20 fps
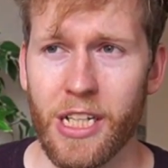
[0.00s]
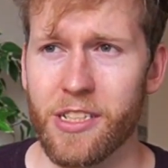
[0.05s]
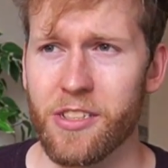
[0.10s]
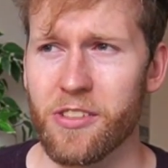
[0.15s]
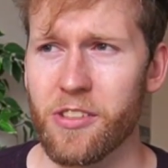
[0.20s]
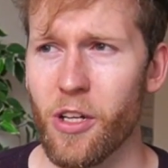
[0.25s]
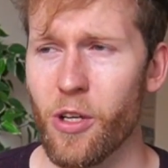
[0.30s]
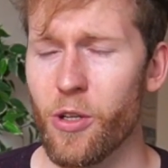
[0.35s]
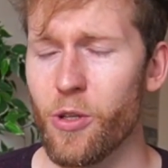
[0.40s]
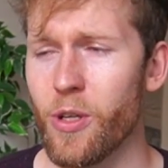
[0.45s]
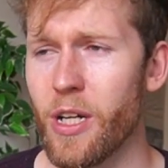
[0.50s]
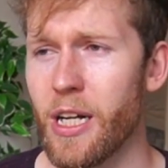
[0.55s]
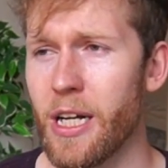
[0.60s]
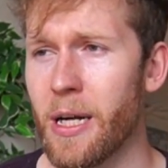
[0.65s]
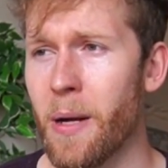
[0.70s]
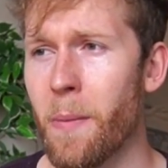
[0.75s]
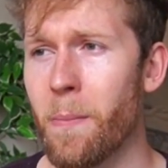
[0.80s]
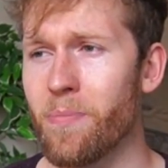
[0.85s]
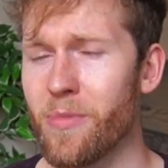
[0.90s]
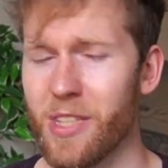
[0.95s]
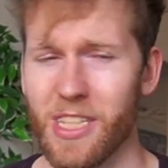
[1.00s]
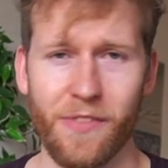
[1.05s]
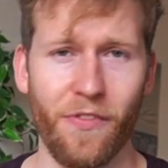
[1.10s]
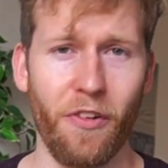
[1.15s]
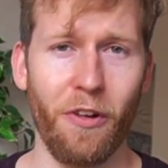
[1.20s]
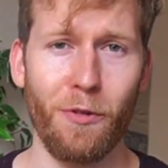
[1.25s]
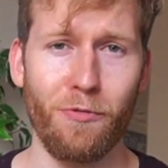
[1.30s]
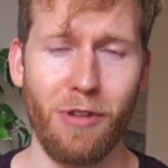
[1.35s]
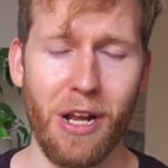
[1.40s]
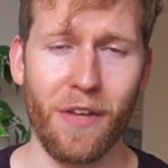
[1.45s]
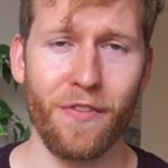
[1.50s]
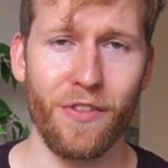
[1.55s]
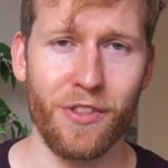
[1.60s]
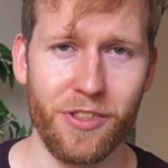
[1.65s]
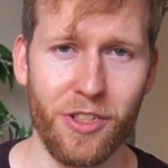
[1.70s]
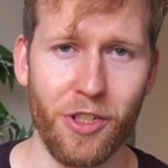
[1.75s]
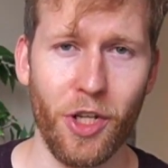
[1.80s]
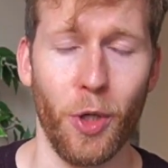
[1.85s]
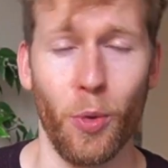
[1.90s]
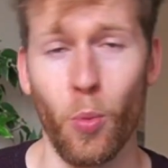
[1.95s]
So it's very
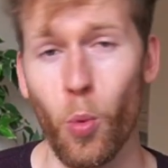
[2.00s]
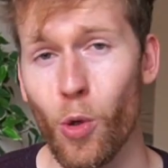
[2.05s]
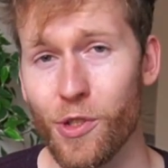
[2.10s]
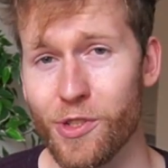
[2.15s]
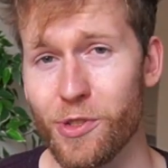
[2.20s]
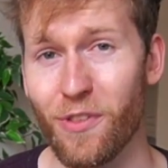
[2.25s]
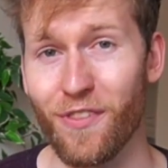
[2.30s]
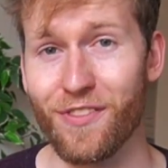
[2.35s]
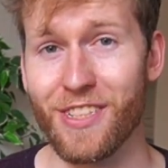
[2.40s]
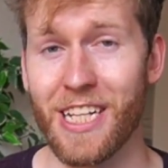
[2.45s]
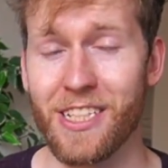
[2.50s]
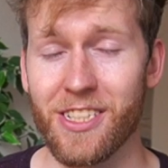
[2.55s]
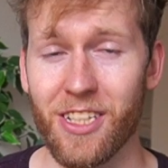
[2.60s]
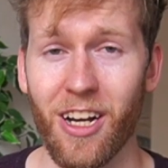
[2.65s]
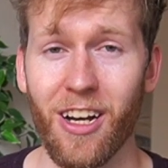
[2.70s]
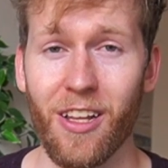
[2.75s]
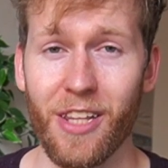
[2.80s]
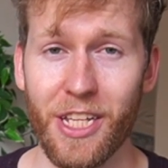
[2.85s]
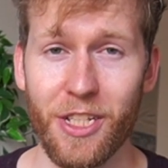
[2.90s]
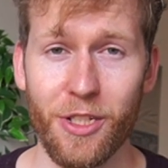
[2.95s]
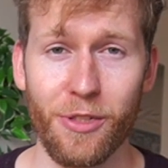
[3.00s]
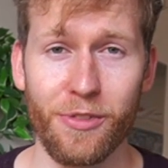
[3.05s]
relevant to know what sort of data are they